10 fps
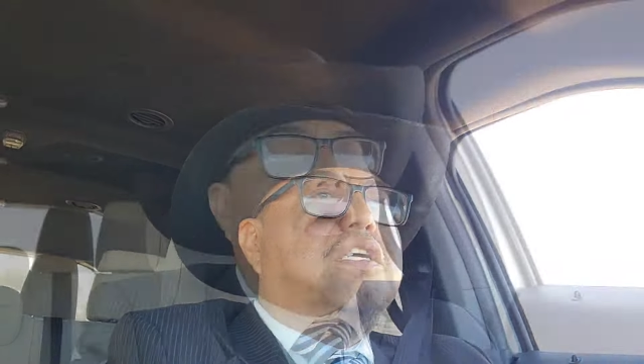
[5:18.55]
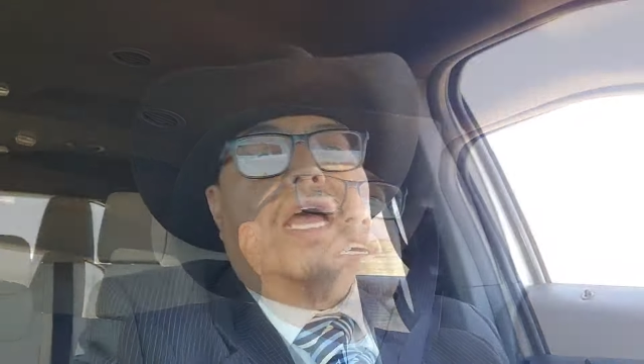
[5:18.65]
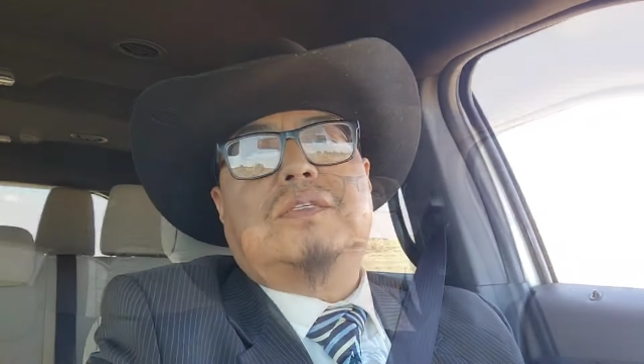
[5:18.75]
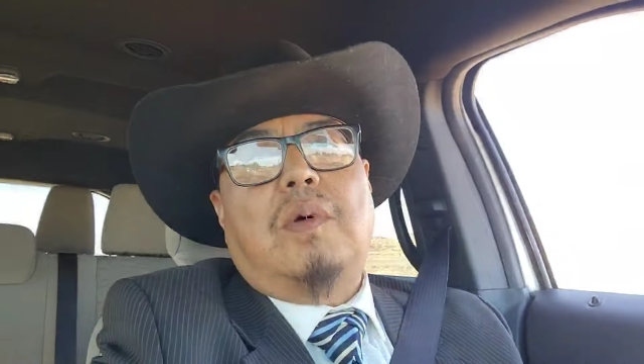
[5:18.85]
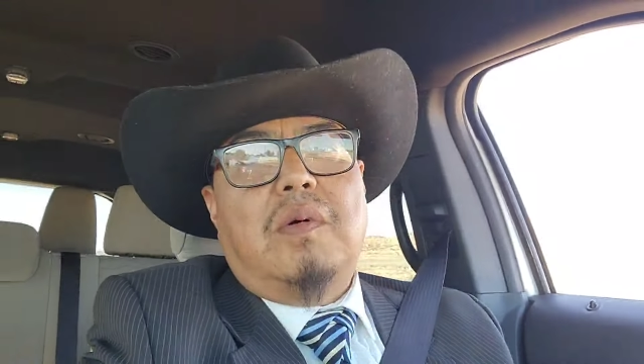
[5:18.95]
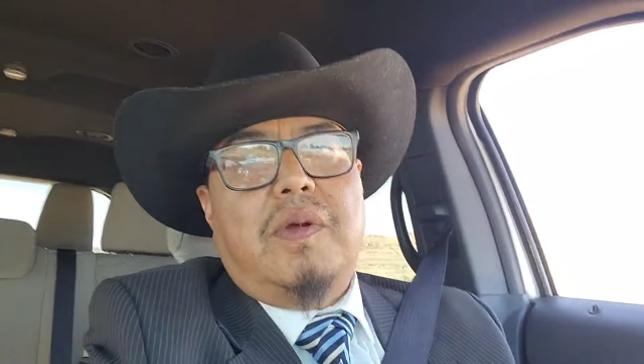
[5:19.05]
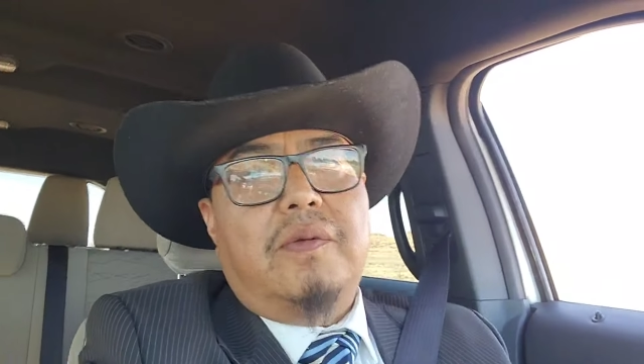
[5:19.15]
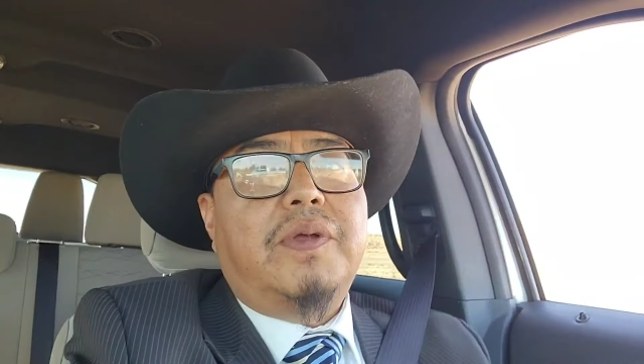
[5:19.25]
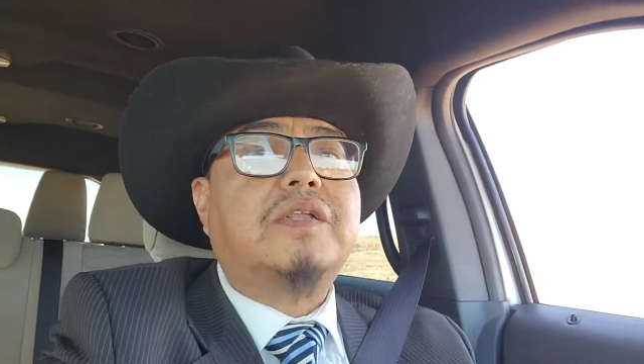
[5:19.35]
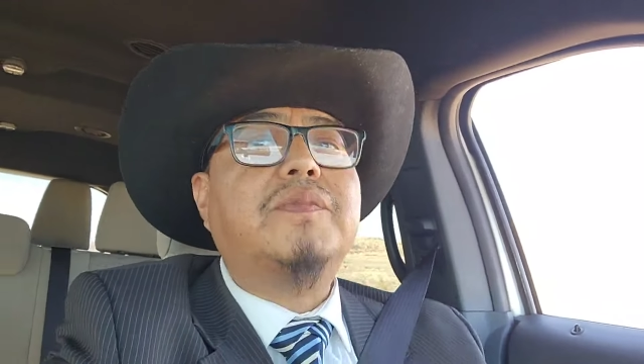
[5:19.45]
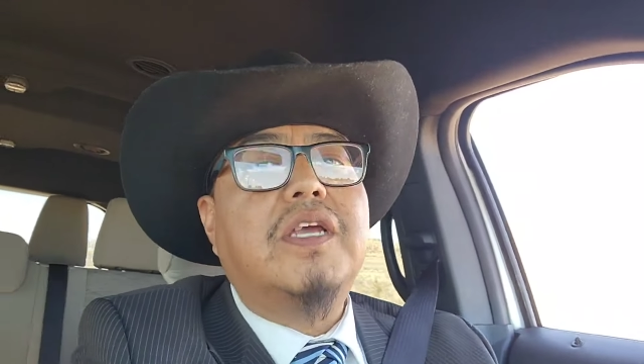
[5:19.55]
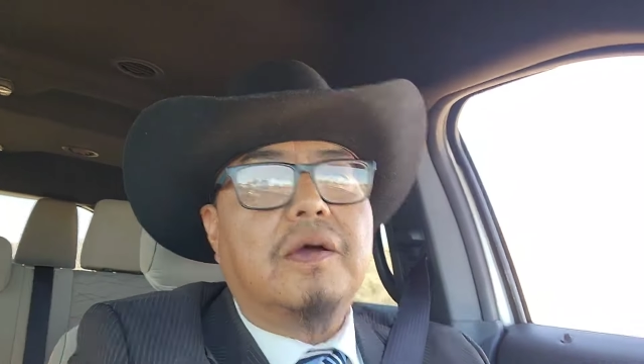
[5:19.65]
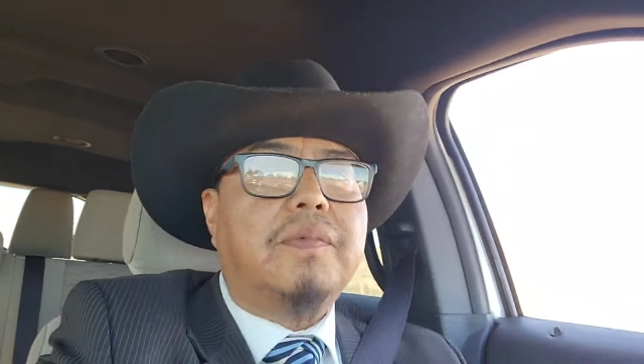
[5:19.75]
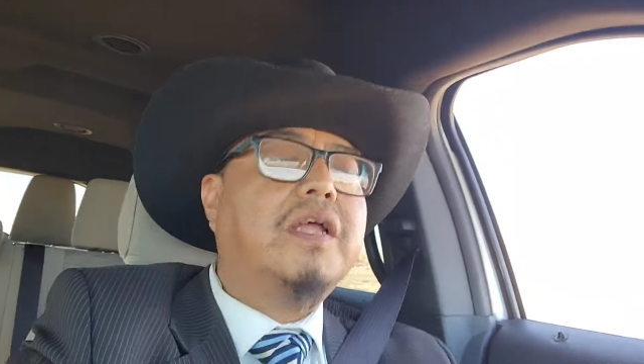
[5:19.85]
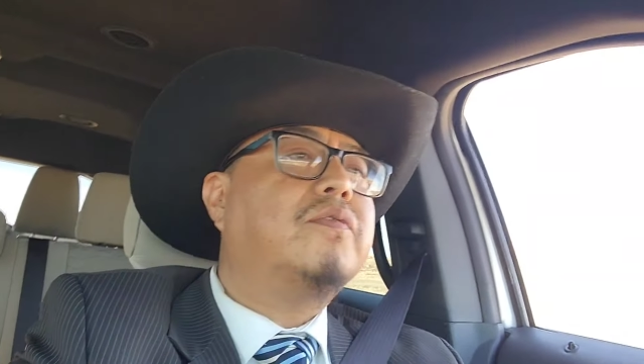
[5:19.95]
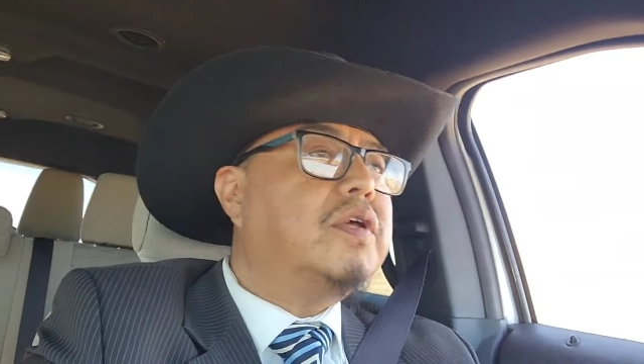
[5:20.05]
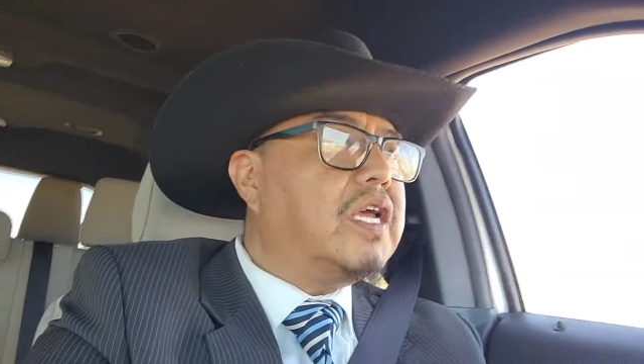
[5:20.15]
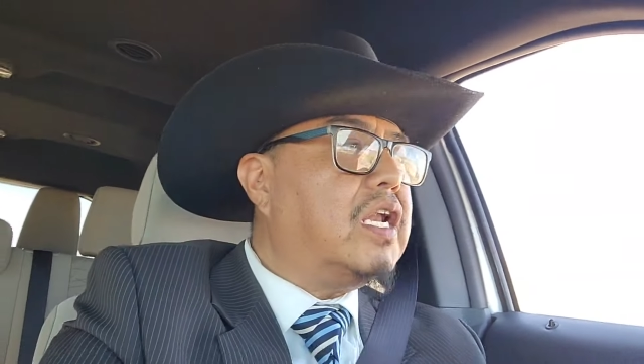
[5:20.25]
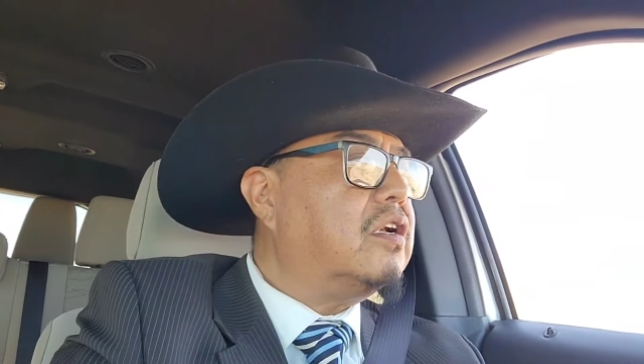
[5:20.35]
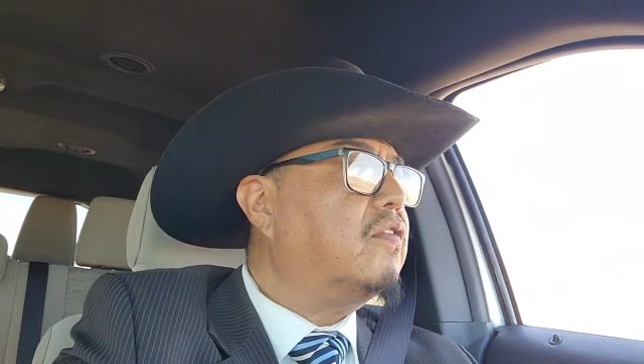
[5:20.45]
As Mama Bear picked me up, and we
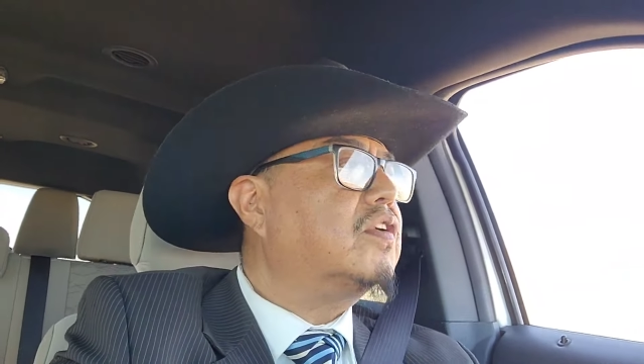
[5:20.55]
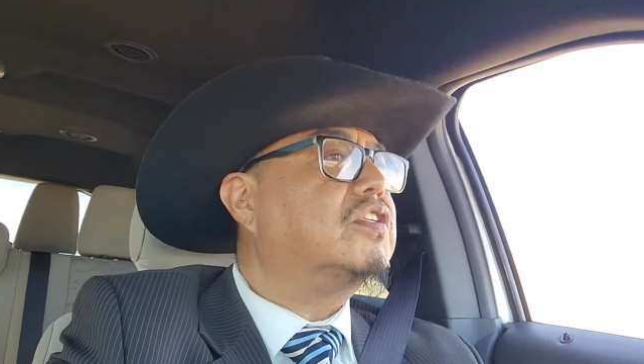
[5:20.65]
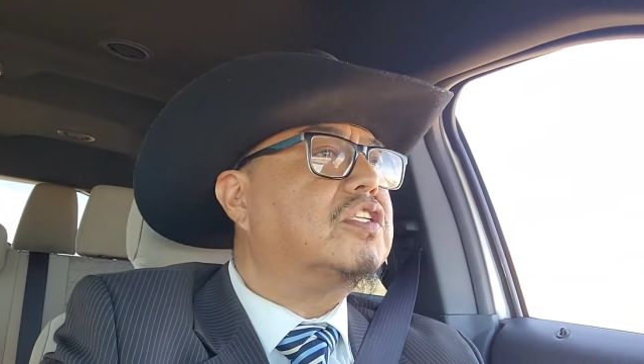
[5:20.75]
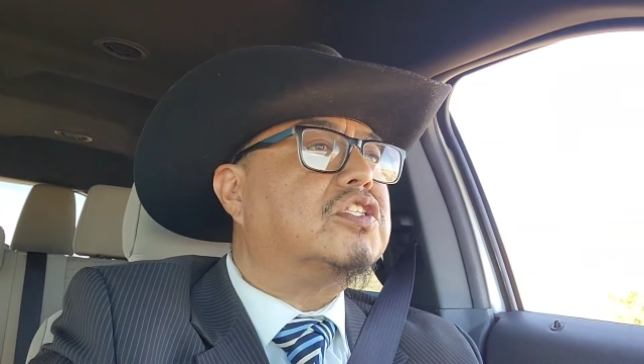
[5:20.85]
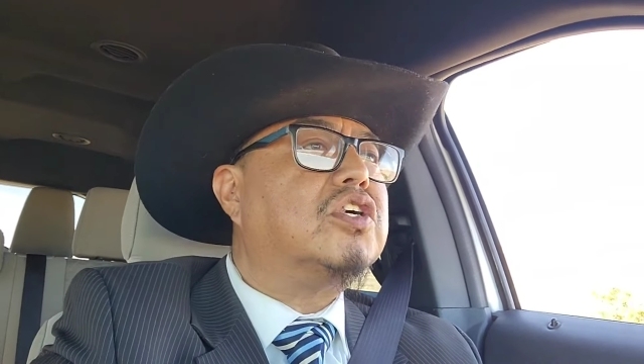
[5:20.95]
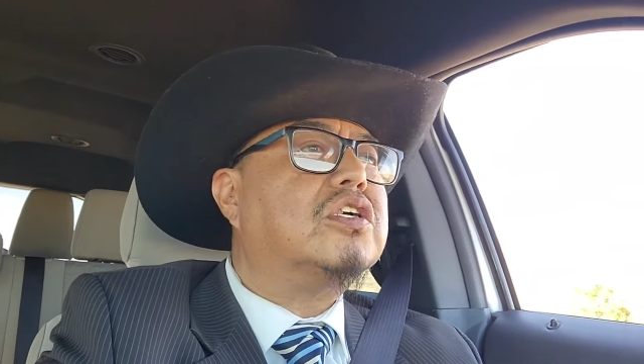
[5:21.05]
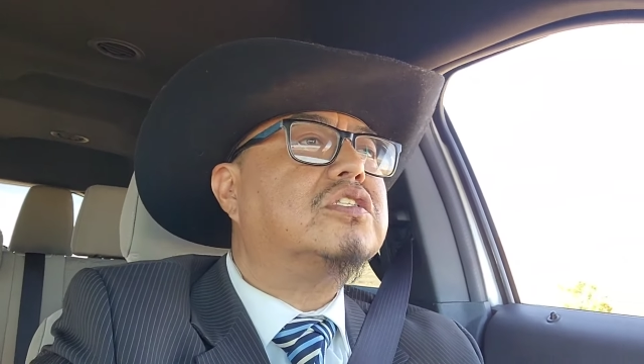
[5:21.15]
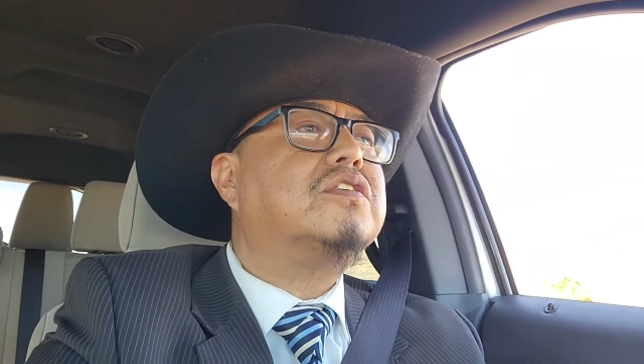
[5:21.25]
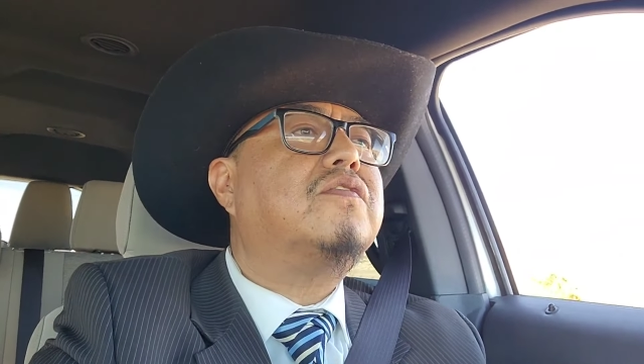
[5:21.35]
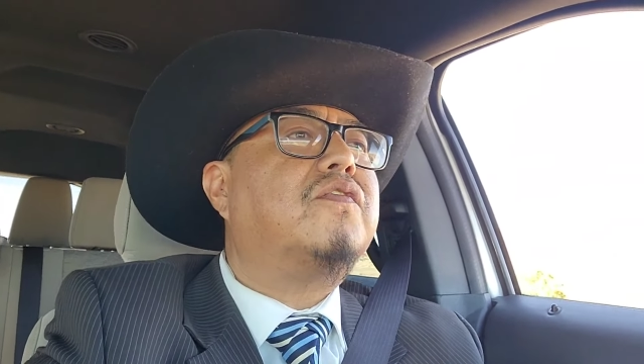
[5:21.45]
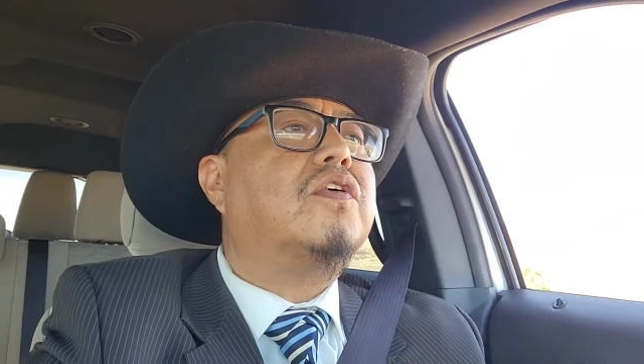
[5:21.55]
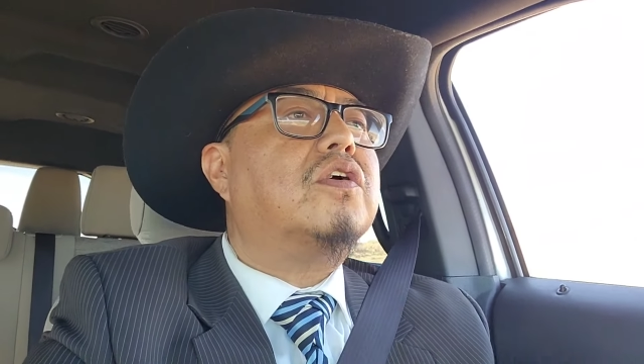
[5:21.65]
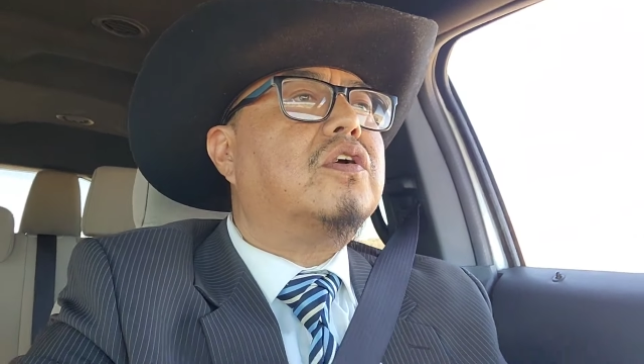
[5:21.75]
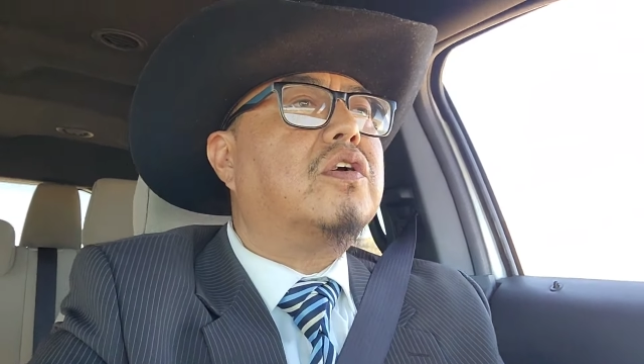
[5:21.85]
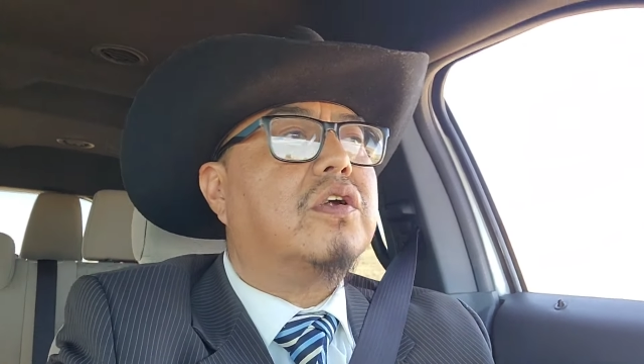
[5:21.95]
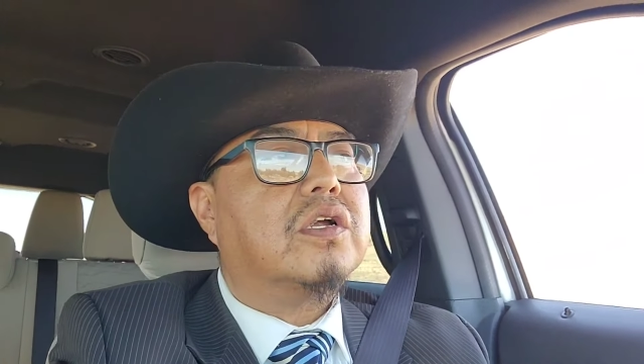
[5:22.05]
headed over to the church for